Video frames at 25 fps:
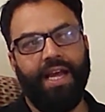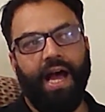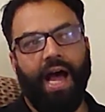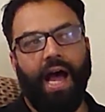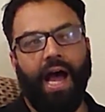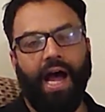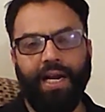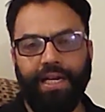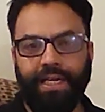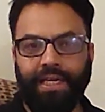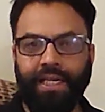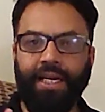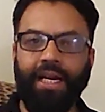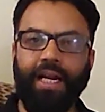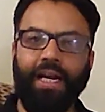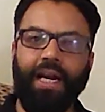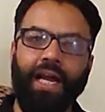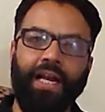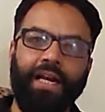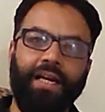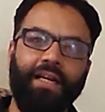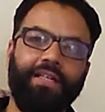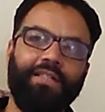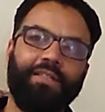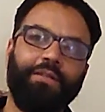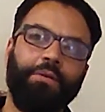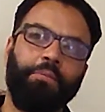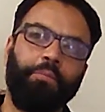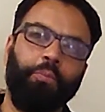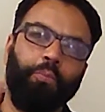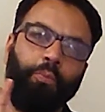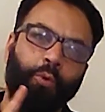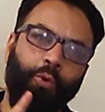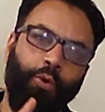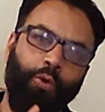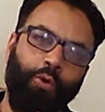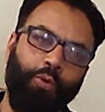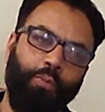Until and unless
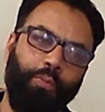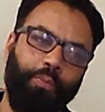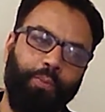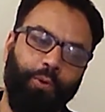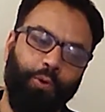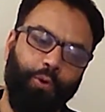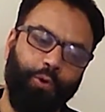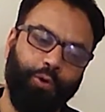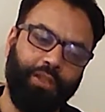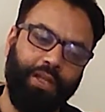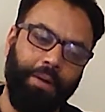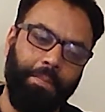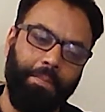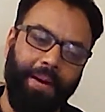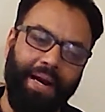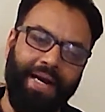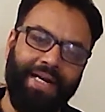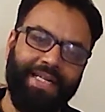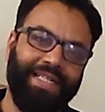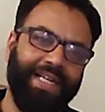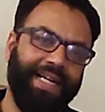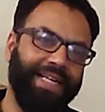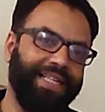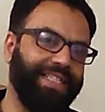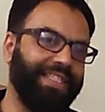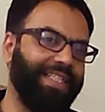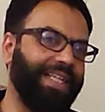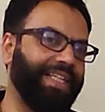both the mindset